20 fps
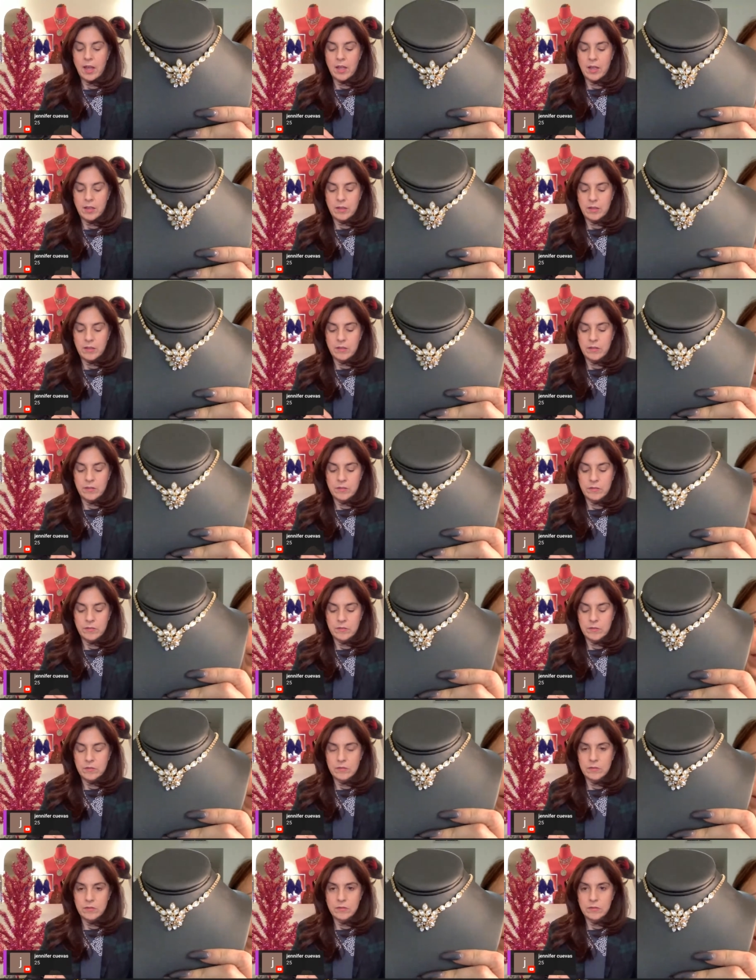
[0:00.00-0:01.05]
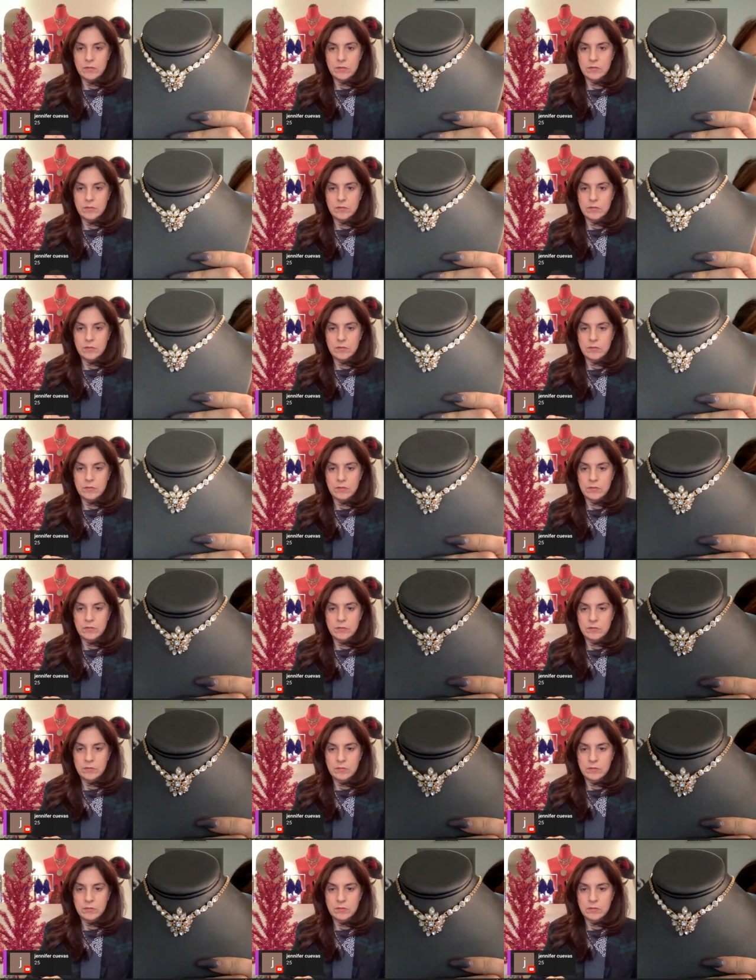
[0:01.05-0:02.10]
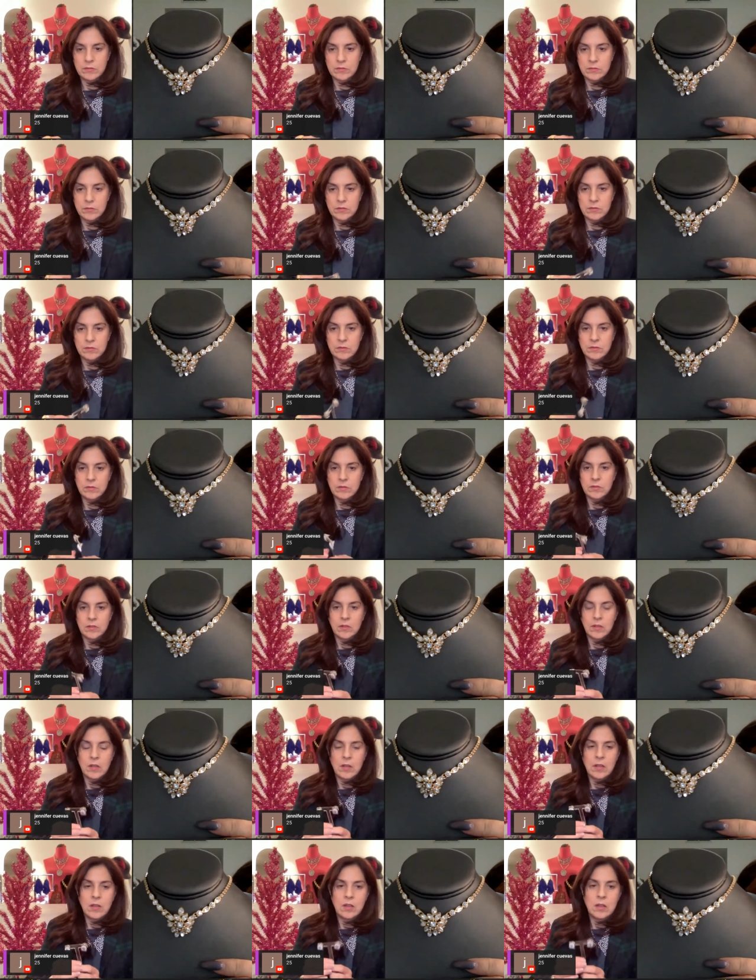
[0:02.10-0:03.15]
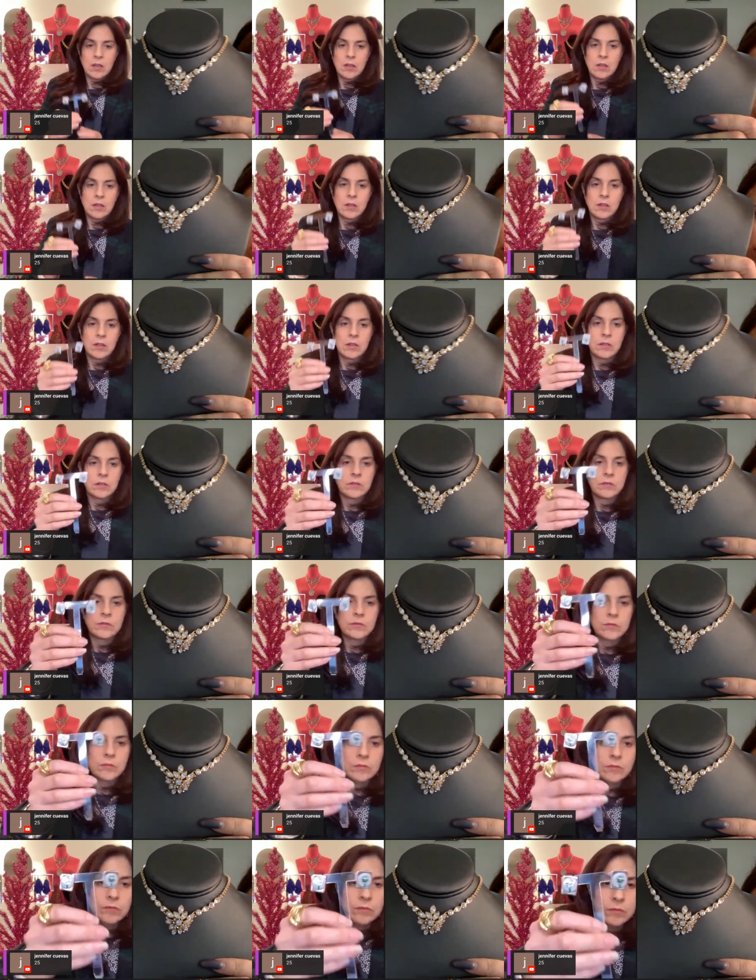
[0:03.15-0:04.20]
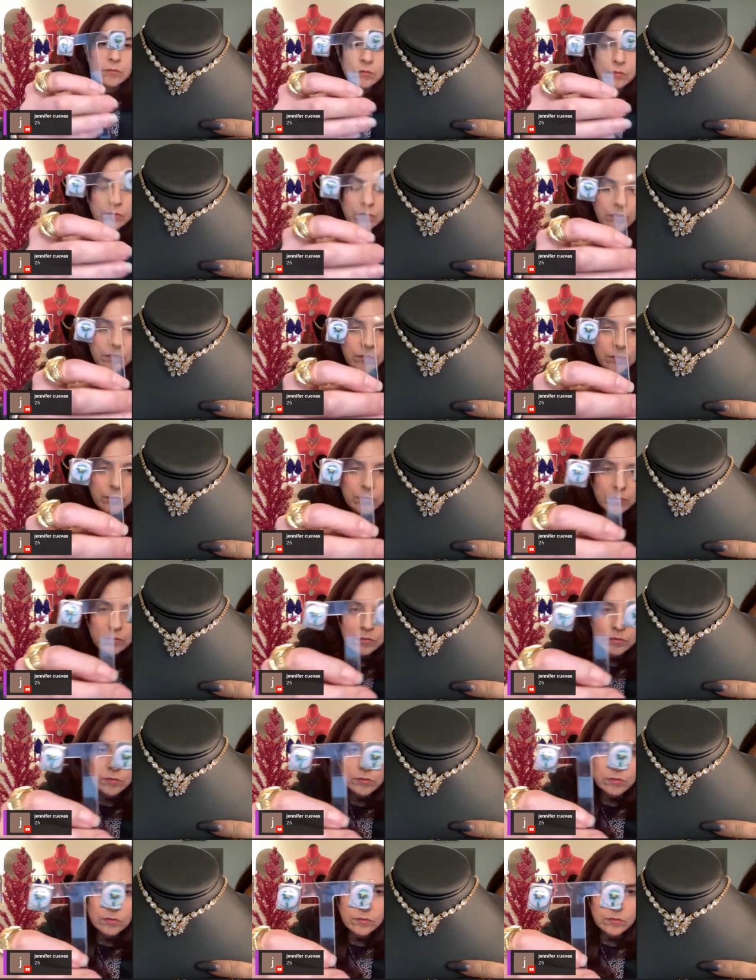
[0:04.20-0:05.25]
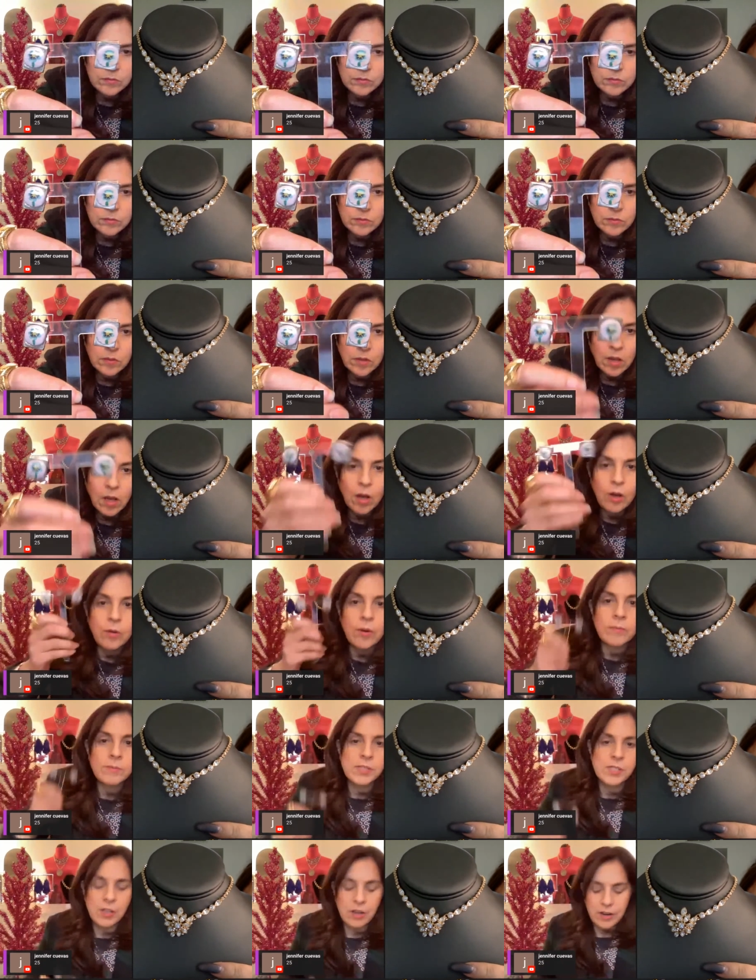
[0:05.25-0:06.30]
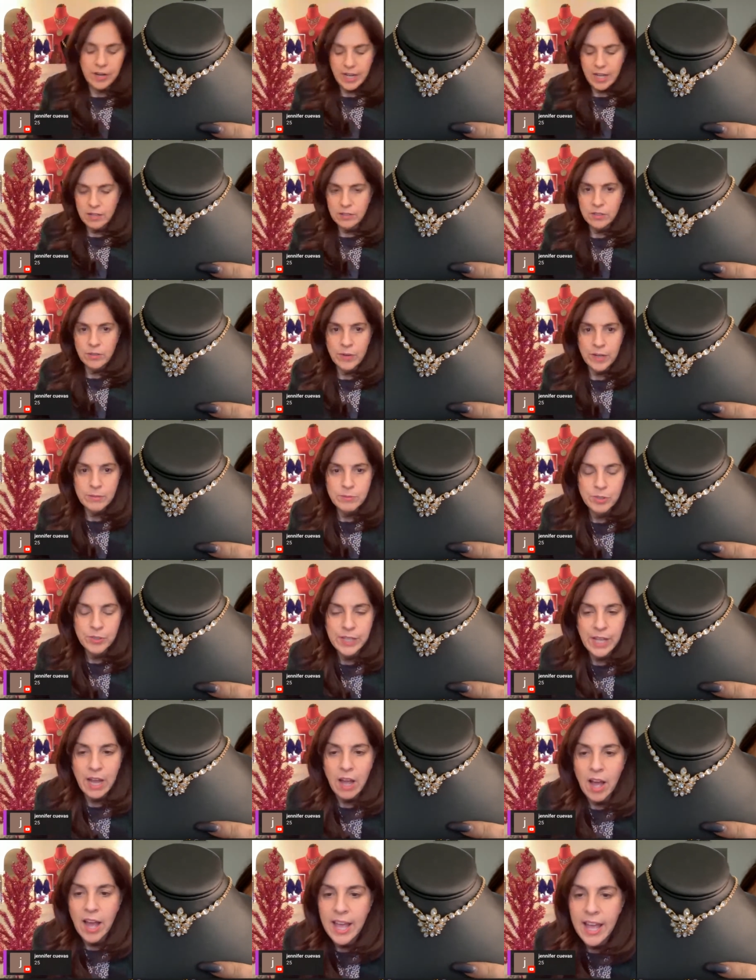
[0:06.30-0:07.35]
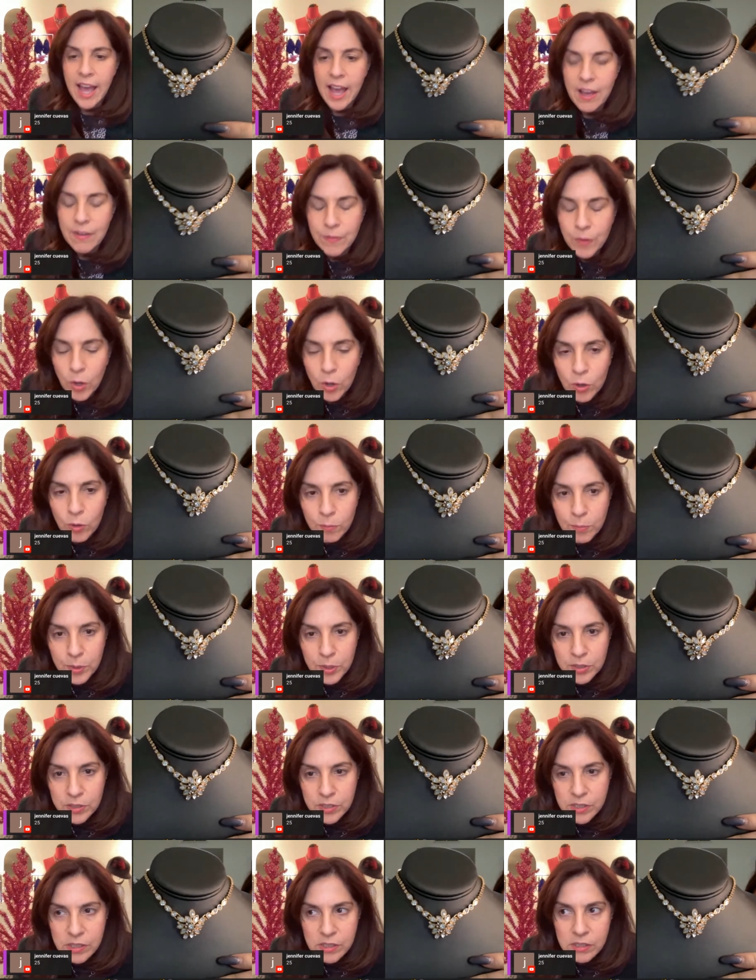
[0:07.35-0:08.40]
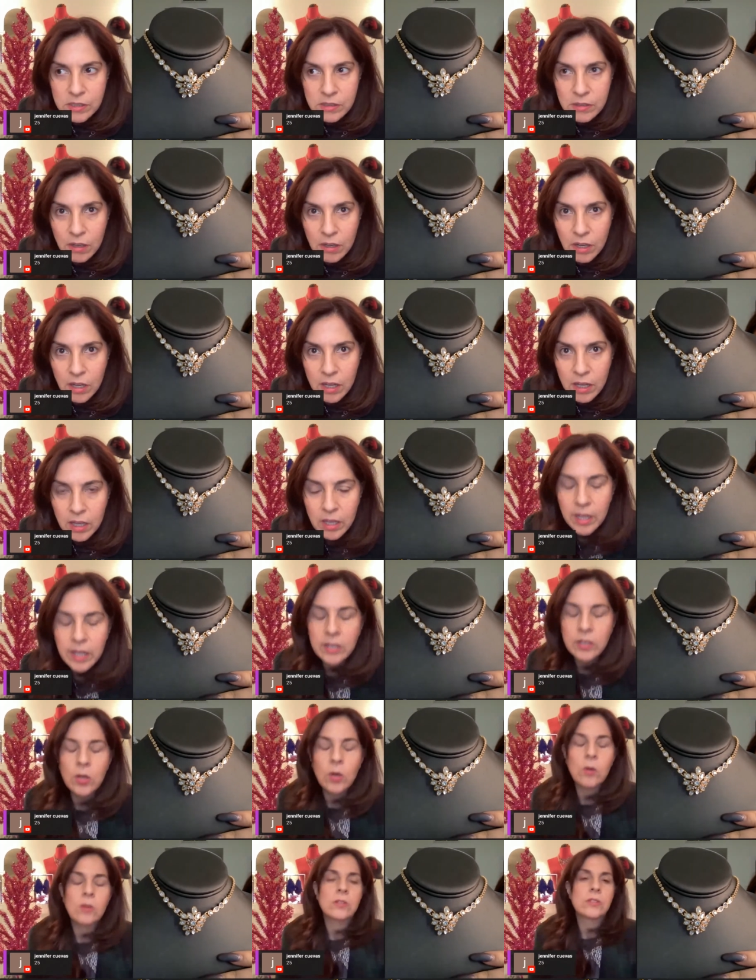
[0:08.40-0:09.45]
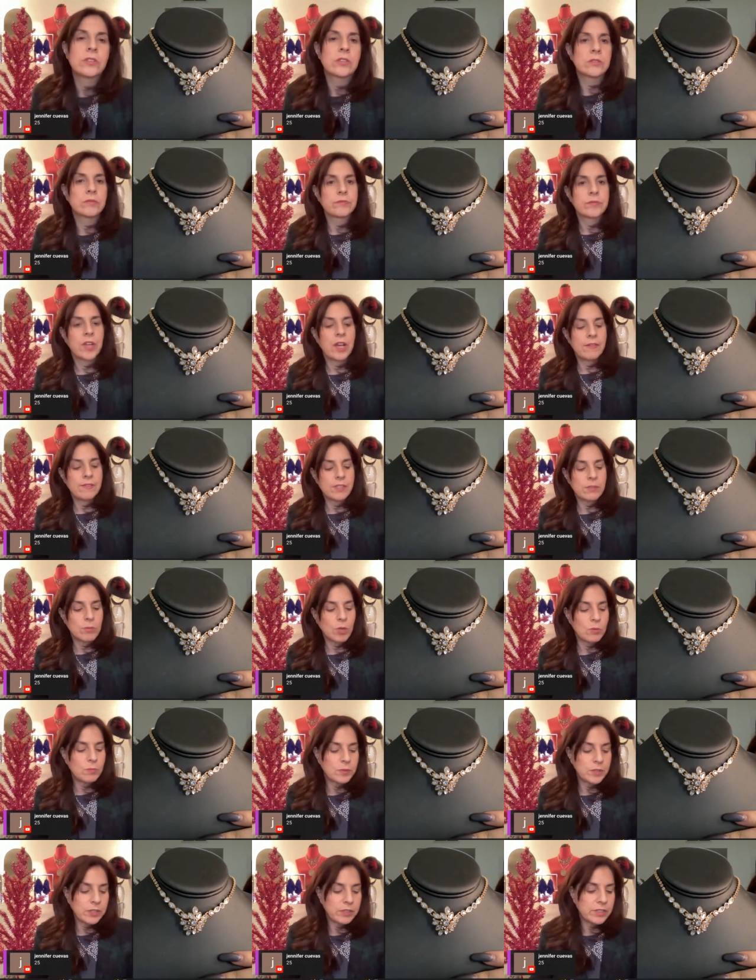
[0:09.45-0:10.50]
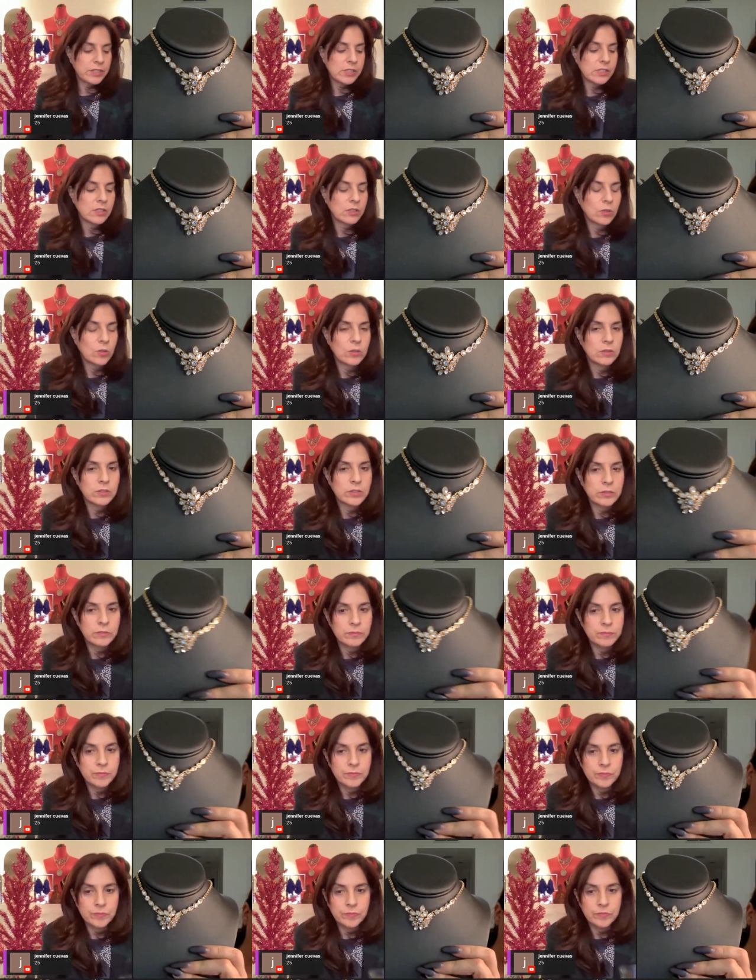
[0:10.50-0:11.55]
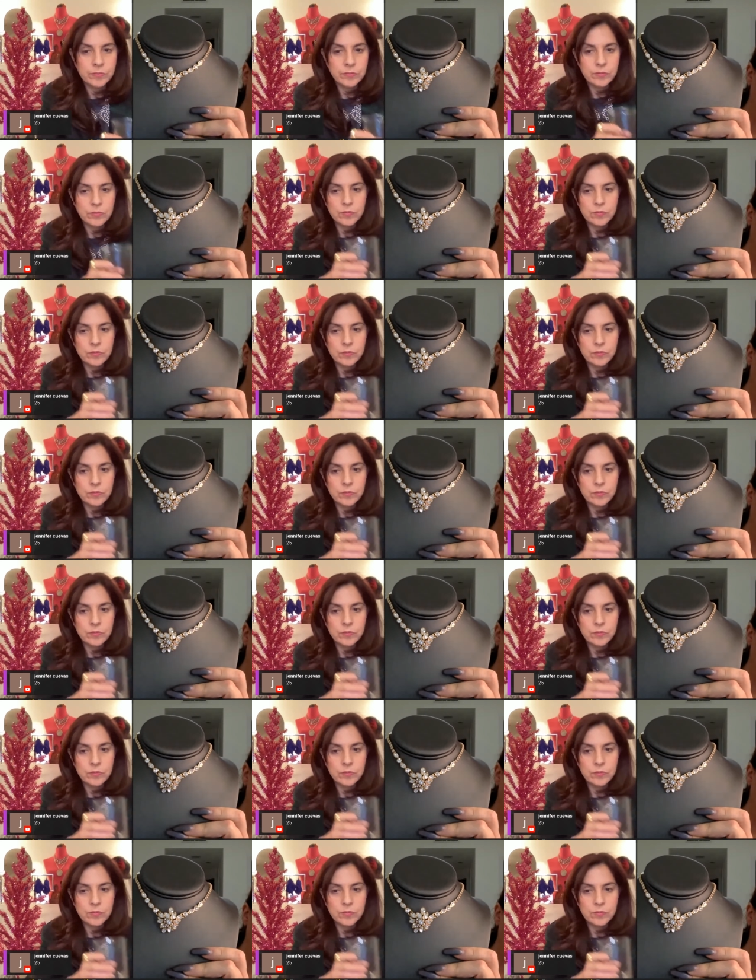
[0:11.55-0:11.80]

if you're looking for something in particular, I'll definitely take a look. Are you looking for an earring or? Oh, I'm sorry. I don't know why I'm doing that. I have opals uh, in gold. I have some opal earrings in gold. Oh, there you go.